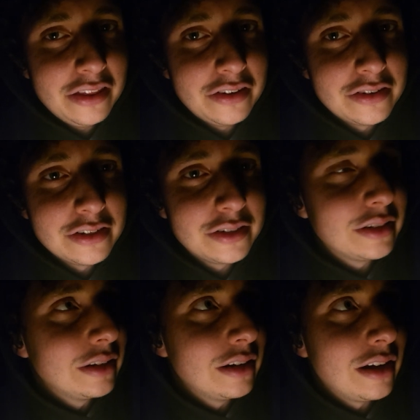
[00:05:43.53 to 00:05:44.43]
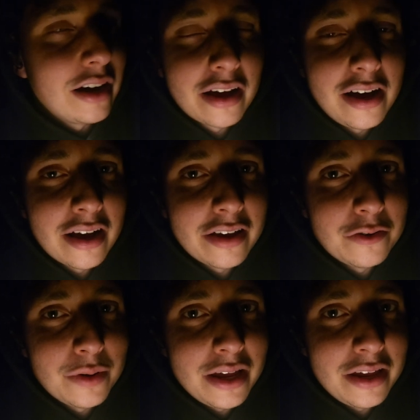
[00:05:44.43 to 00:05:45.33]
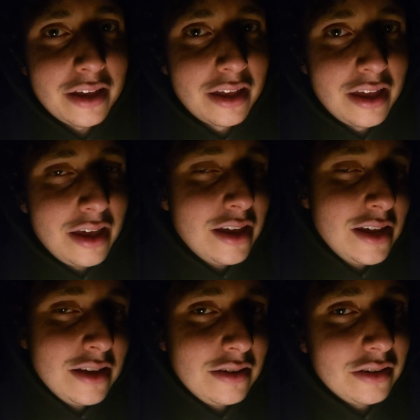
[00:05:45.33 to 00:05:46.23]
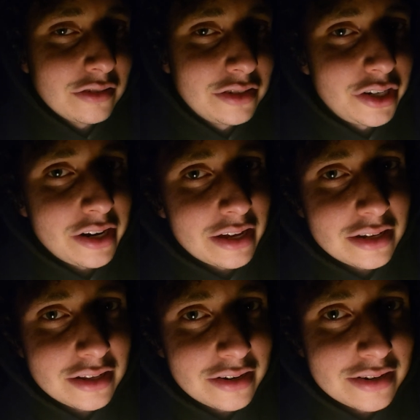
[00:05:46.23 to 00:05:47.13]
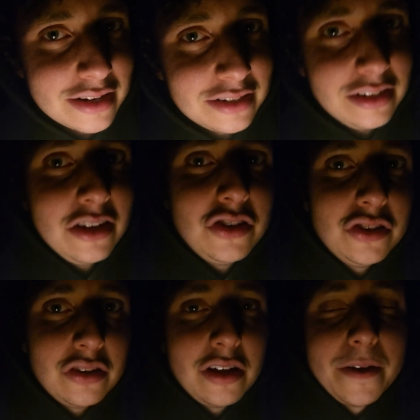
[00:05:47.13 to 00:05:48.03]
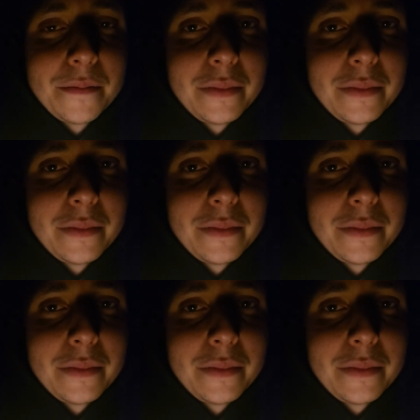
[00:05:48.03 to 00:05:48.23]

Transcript: They're just honking away, trying to get to their destination,